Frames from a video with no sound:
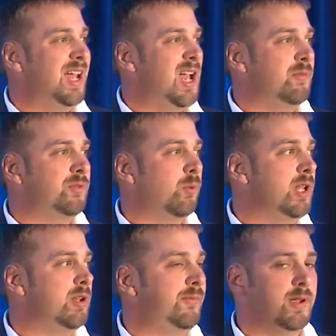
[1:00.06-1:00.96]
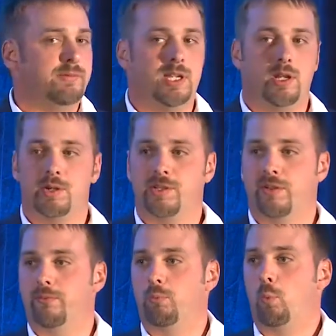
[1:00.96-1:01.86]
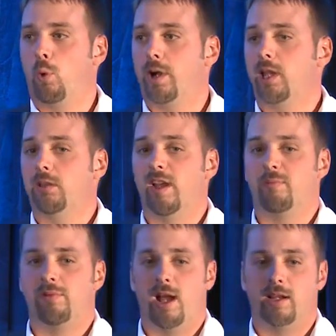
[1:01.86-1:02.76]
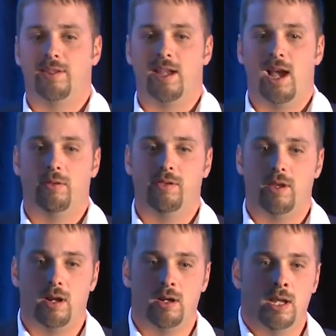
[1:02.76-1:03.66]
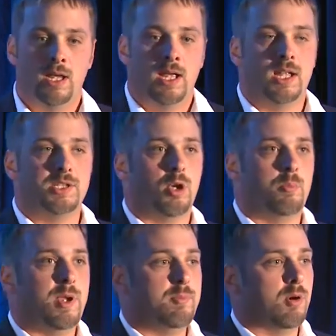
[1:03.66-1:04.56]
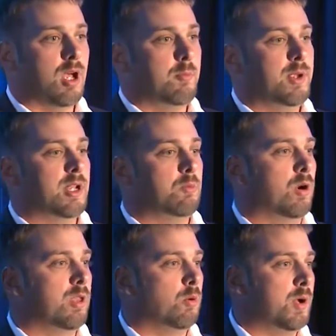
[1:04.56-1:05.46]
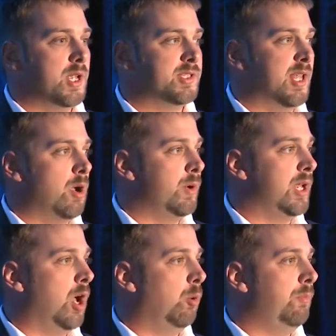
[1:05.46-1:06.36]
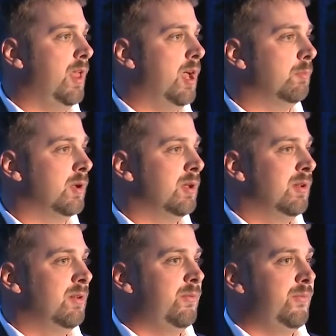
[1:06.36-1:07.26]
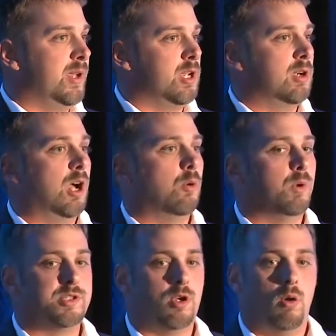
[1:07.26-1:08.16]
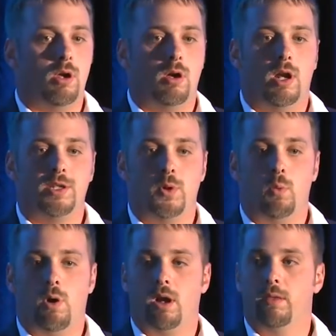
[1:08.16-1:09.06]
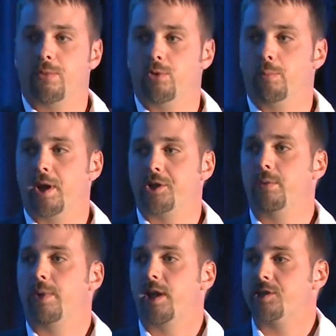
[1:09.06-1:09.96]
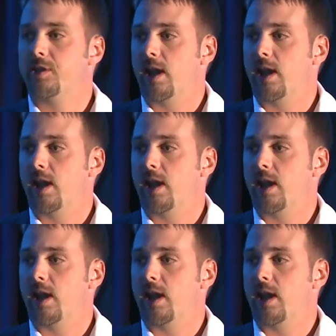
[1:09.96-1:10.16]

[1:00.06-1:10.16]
I have 20 to 50 years of working life product out there. And so people come in, and one of the ways that we help them figure out what's going on is we walk them through picture-based